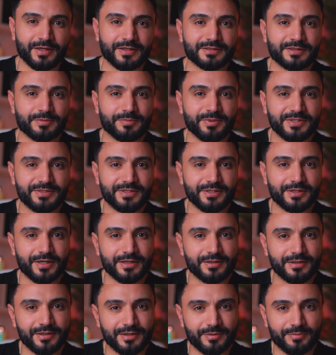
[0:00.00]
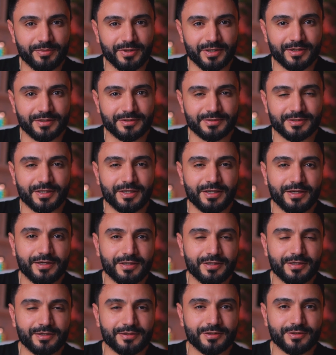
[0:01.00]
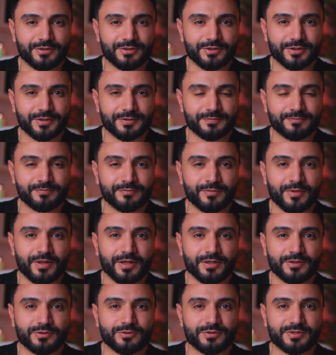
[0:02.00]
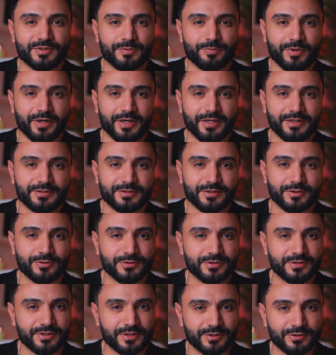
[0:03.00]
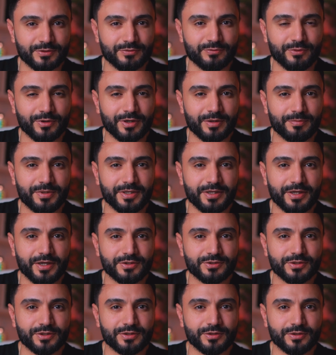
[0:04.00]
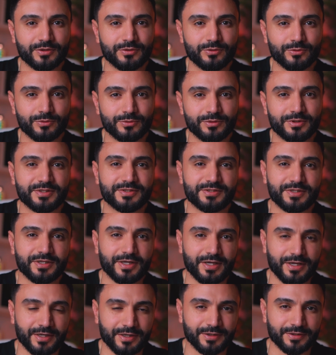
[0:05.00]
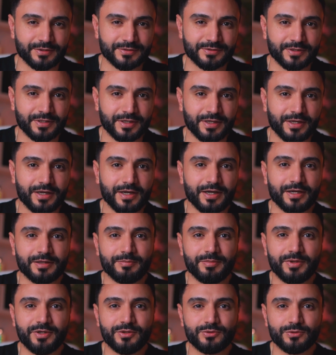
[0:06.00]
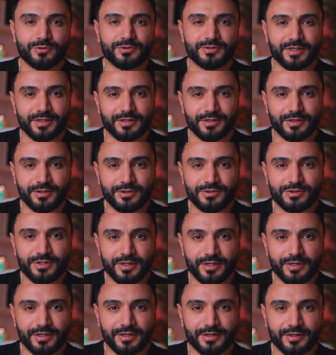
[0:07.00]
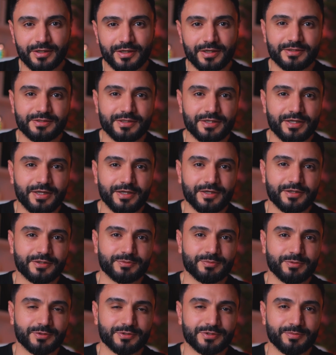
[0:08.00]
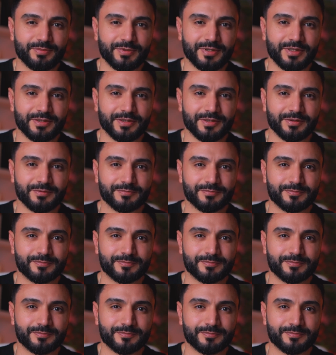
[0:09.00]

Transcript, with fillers: The basic idea behind the clean architecture is to separate the concerns of your application into distinct layers and make sure that each layer has a clear responsibility.